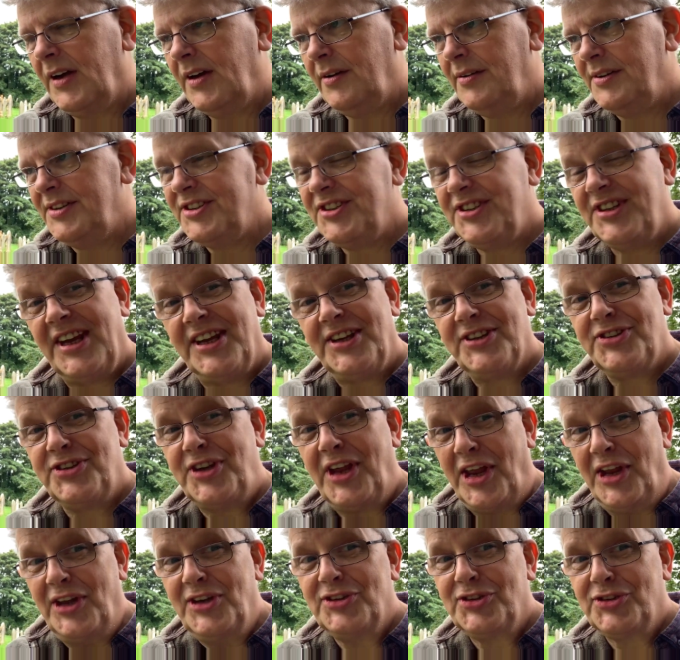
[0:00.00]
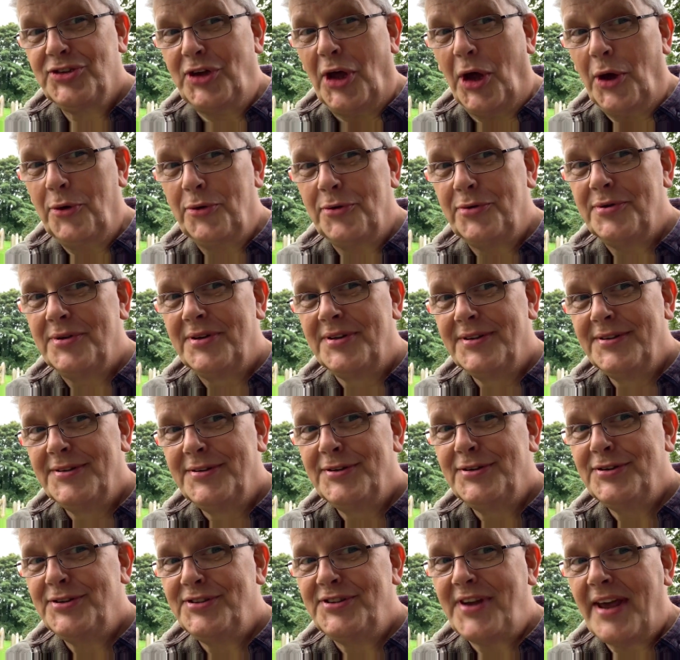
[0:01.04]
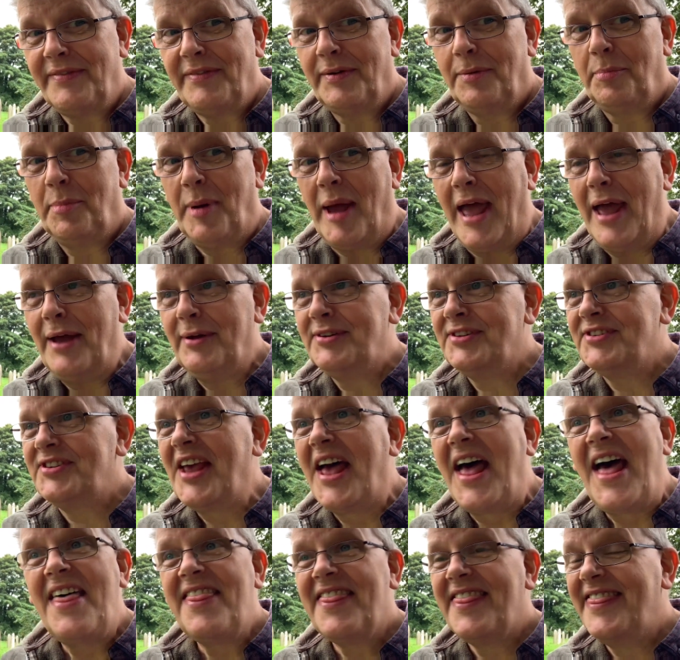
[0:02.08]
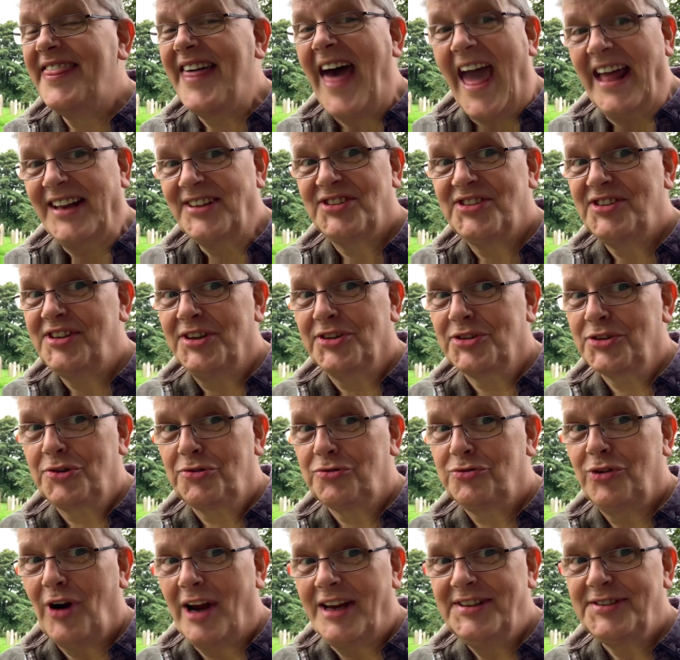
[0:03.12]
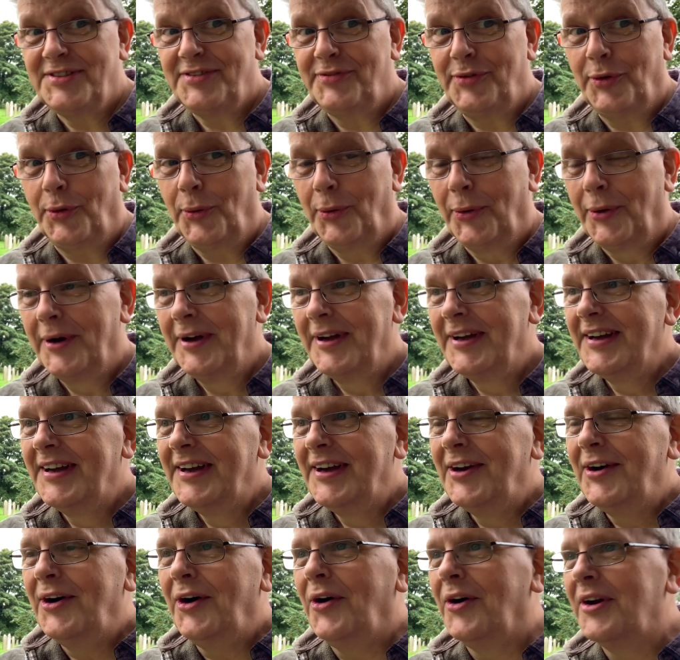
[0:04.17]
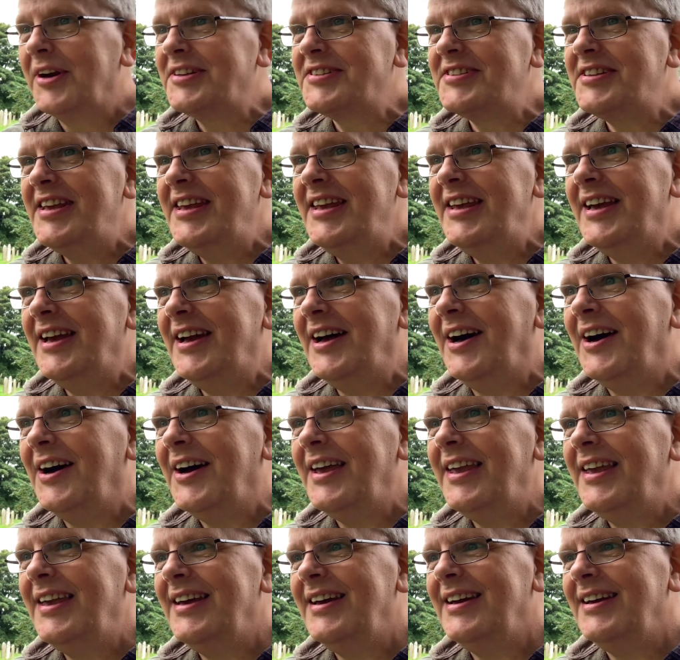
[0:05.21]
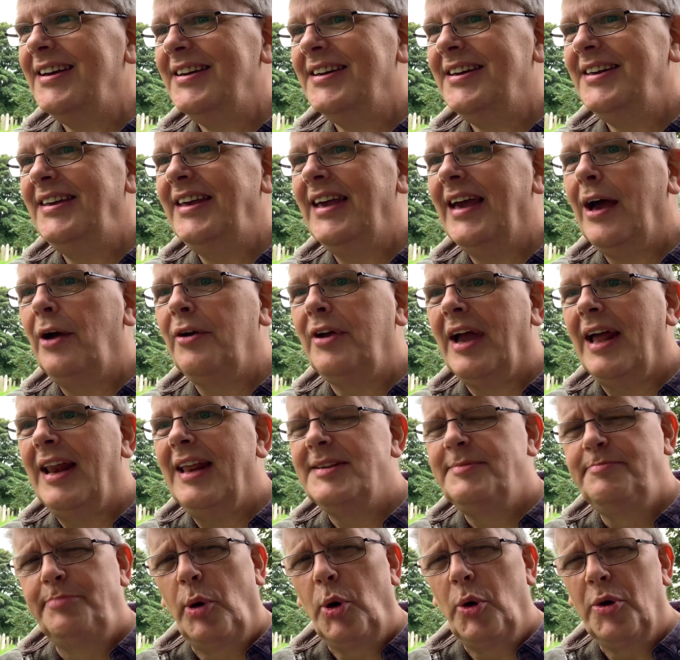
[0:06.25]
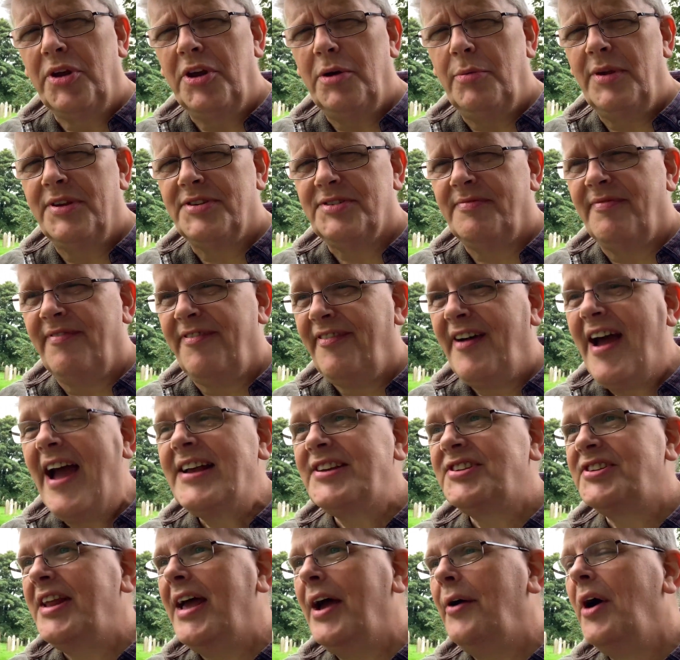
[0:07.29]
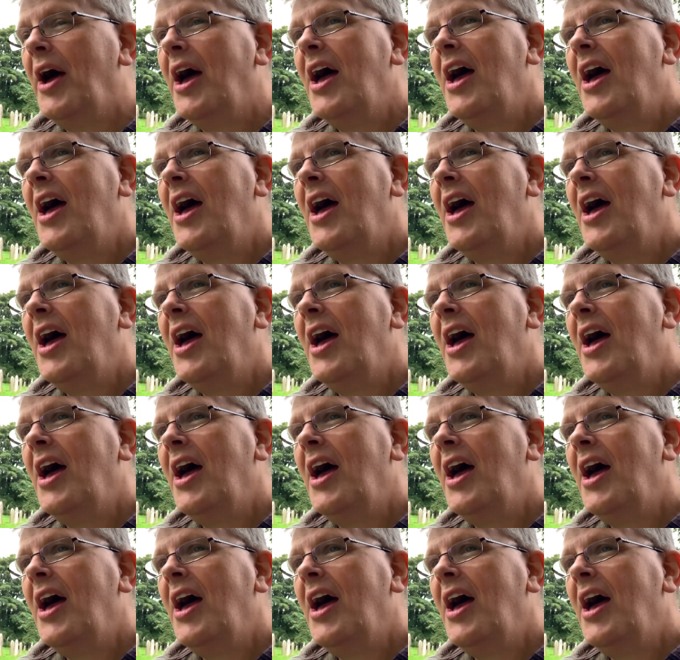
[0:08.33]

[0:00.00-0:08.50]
16 stone, 7 pounds. That's disgraceful. Honestly, okay, let's bore you with some facts now.